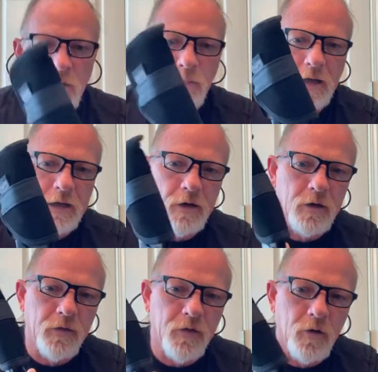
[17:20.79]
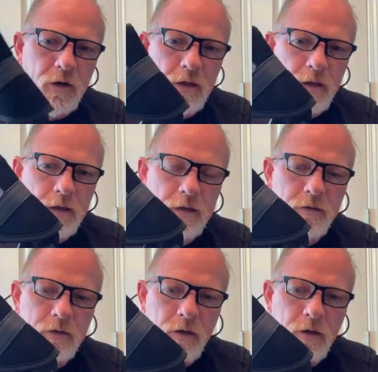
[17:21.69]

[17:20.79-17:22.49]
But I carried a 38